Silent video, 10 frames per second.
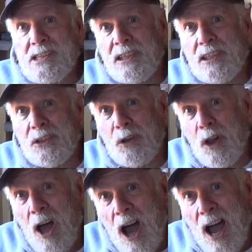still a
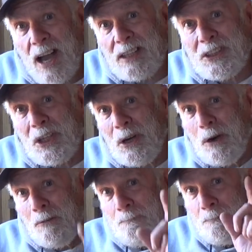little hot,
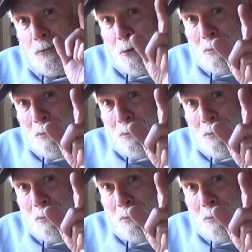so for